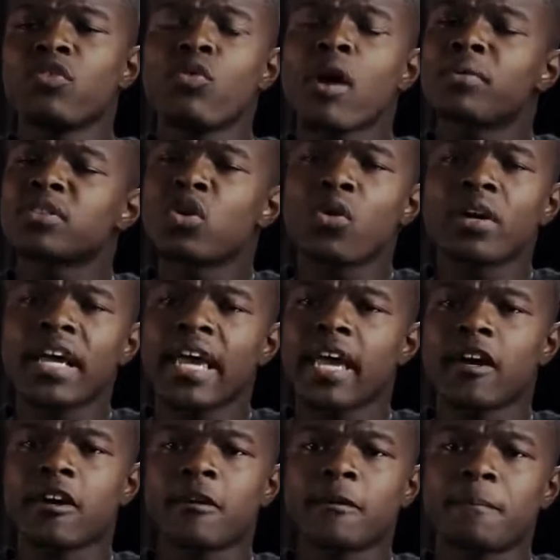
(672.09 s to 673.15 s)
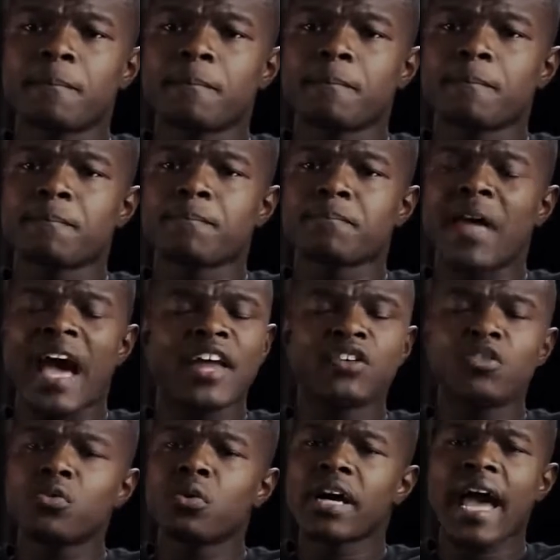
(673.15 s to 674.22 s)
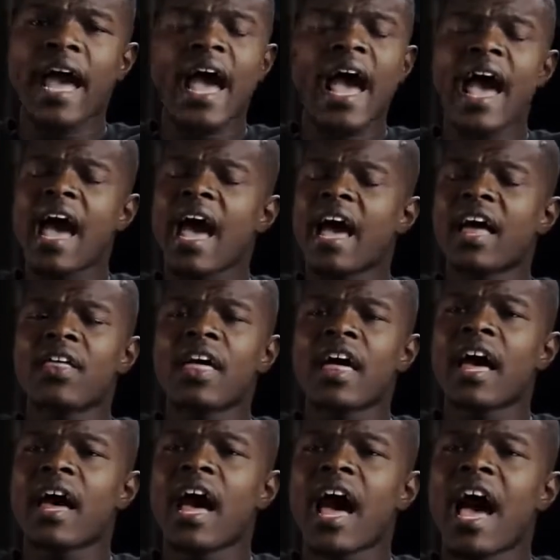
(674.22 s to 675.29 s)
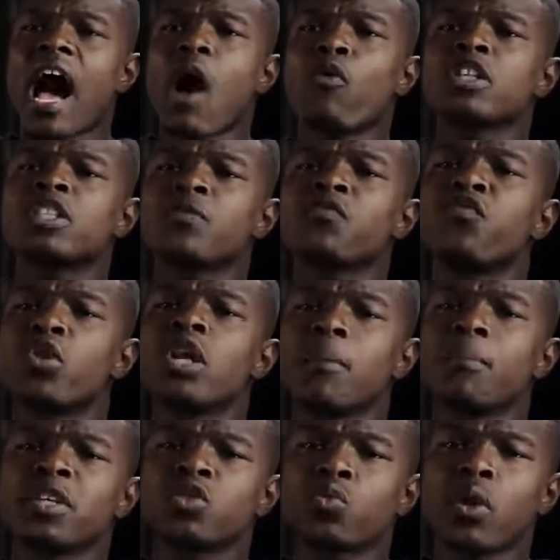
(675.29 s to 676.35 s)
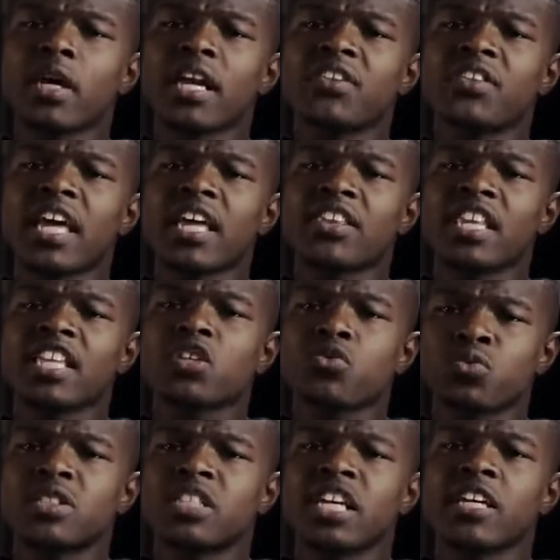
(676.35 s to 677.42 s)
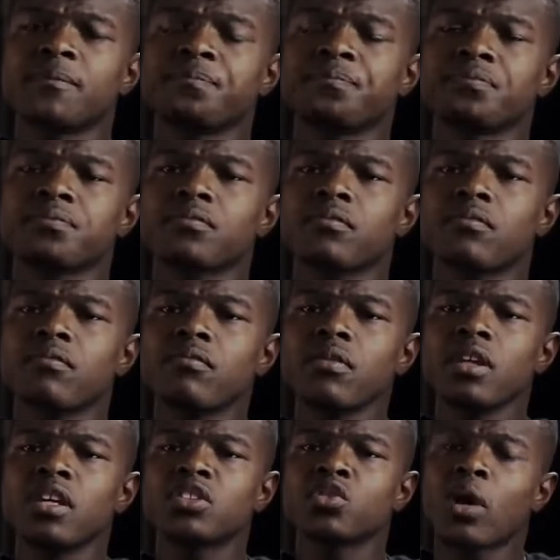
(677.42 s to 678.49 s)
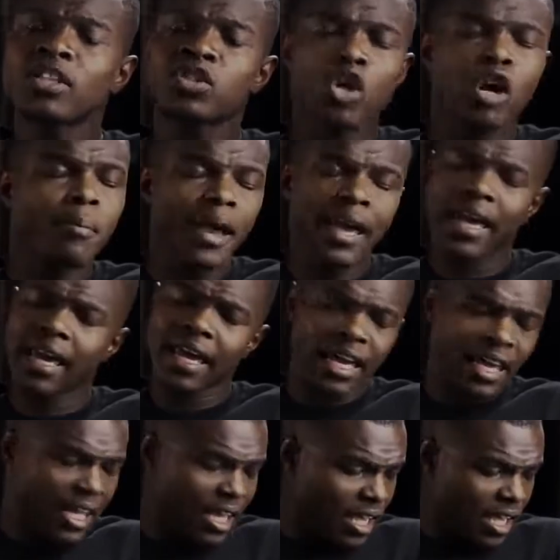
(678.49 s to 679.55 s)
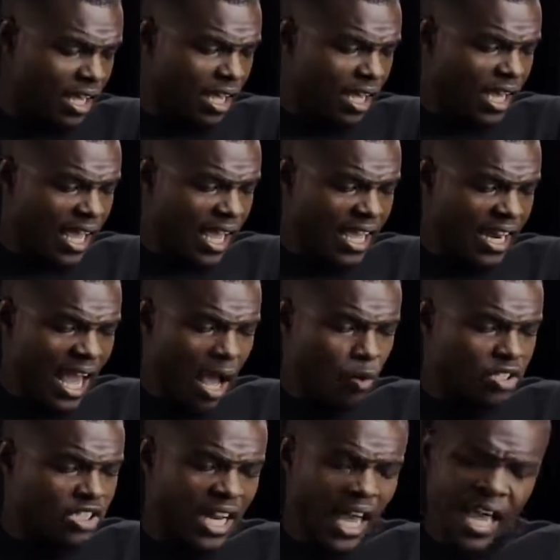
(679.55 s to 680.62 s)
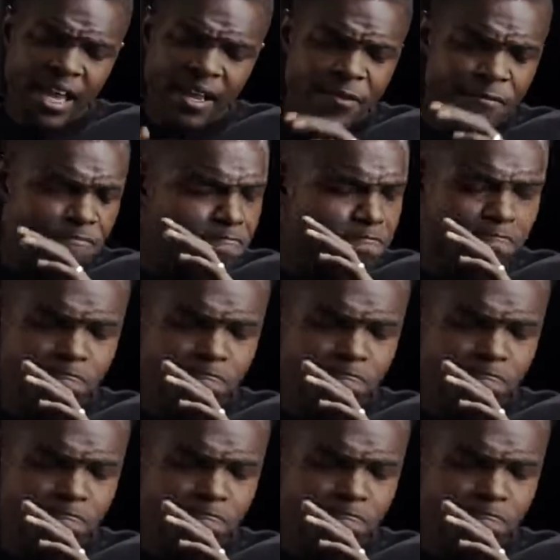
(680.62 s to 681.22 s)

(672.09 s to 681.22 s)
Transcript: I knew I was going to hell. I knew it. I I, I was fully persuaded that this was it. So I turned my head and I was like,